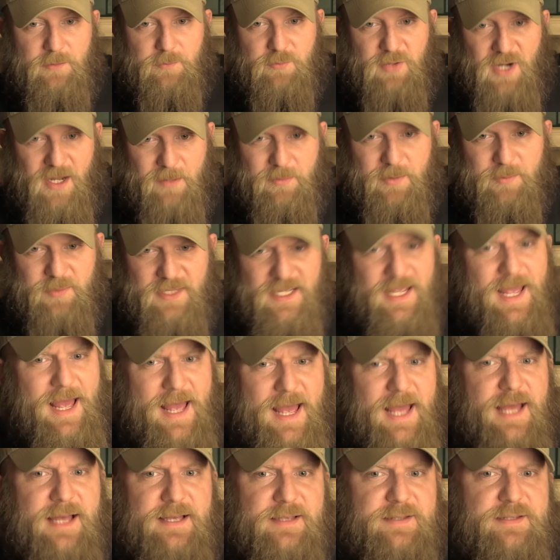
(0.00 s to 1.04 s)
probably
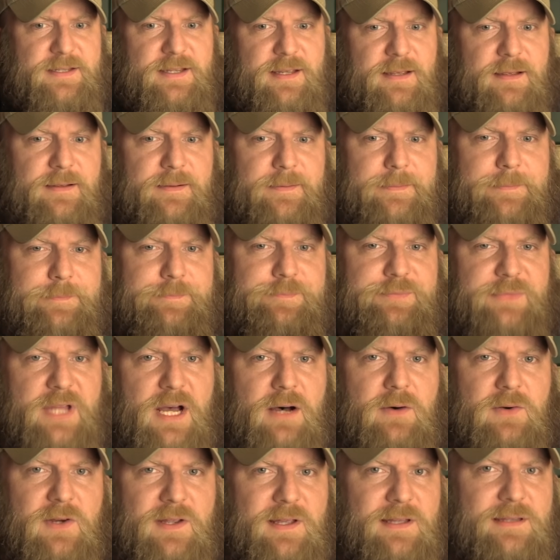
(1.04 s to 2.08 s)
has
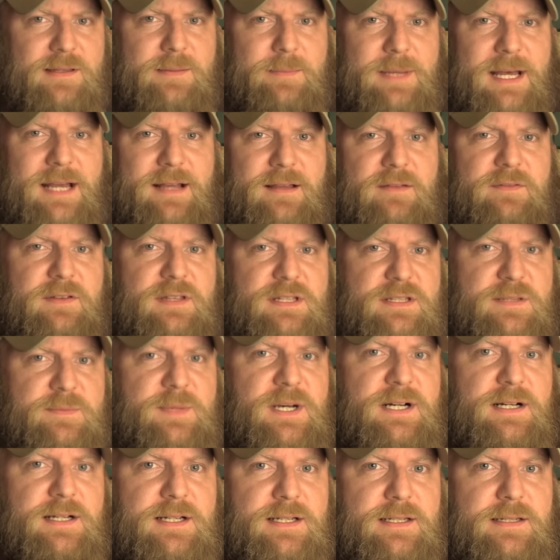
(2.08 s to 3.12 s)
gnawing at the back of his
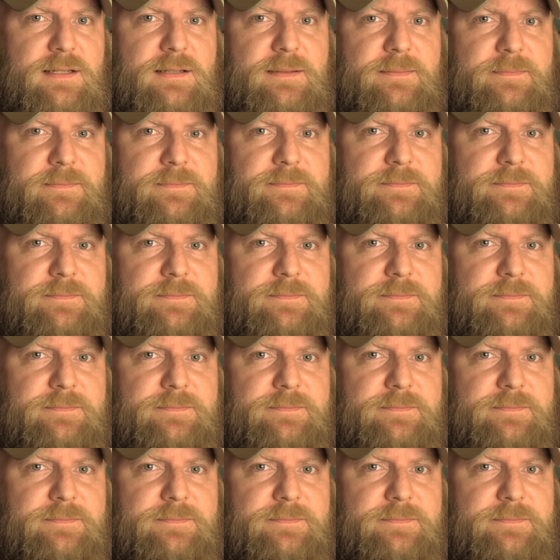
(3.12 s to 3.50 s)
mind.